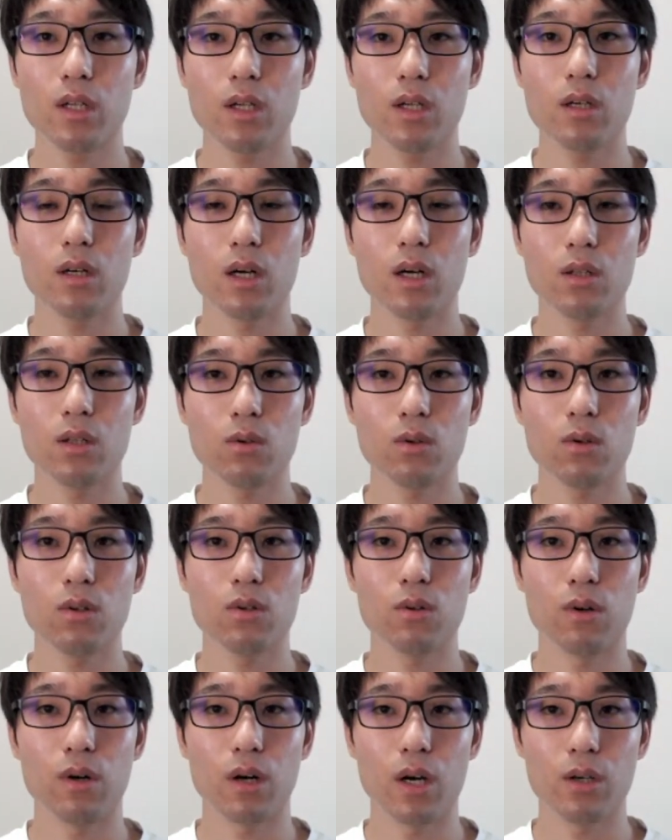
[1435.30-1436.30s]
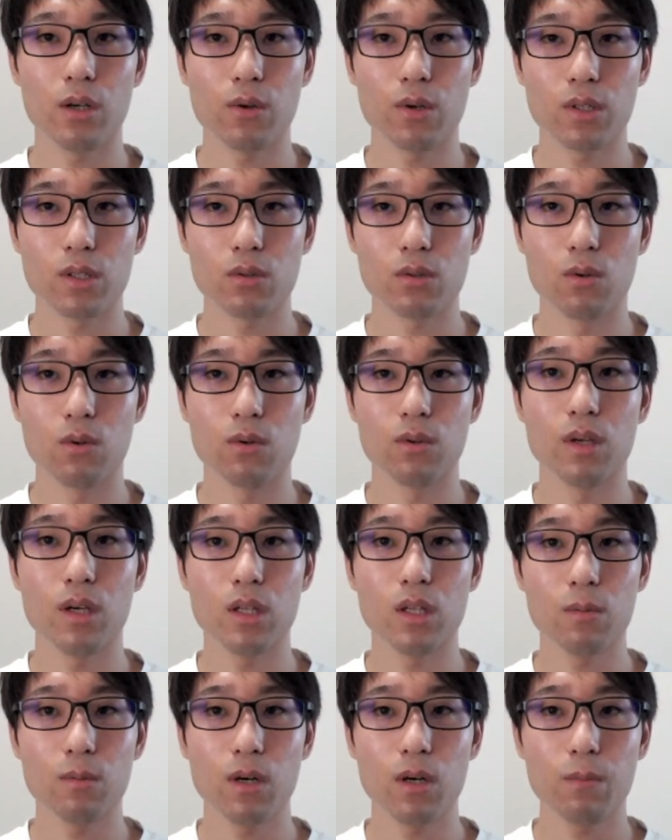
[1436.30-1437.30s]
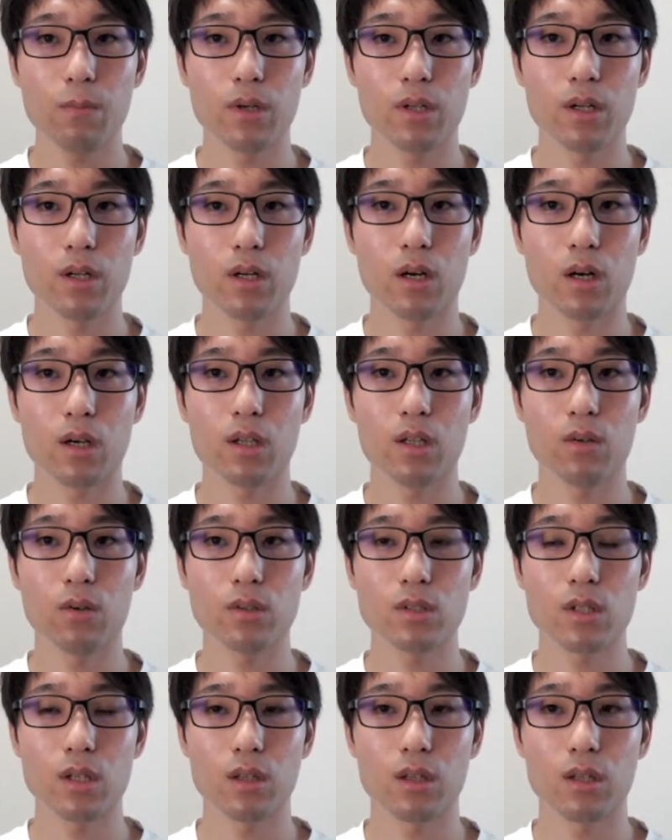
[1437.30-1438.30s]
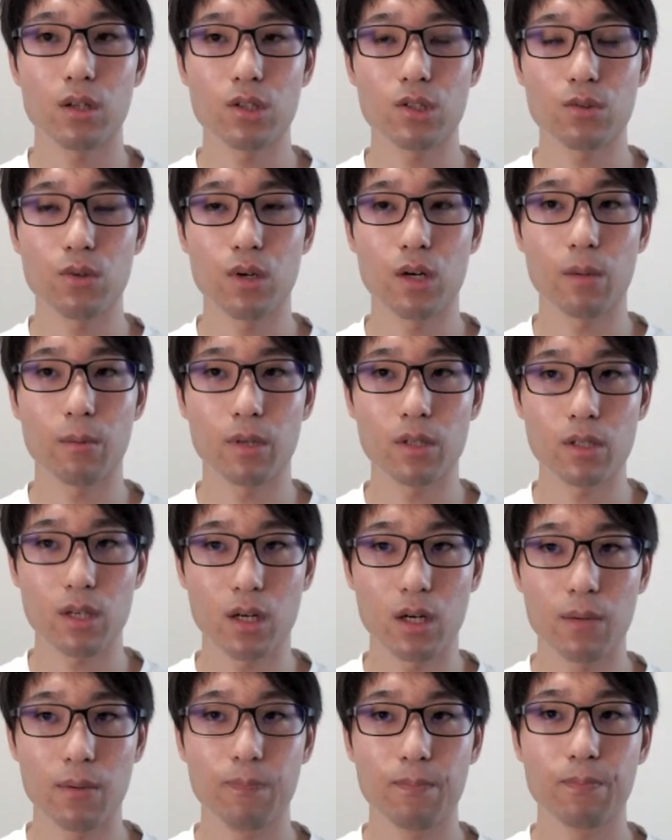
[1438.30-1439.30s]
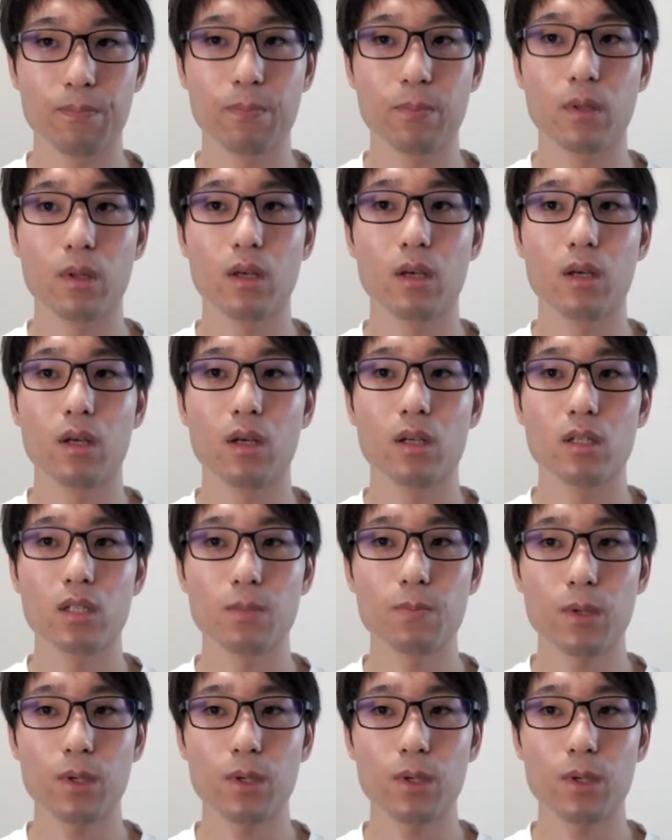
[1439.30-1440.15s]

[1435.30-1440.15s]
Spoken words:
In the future, we have the option of rewriting with Android iOS native apps,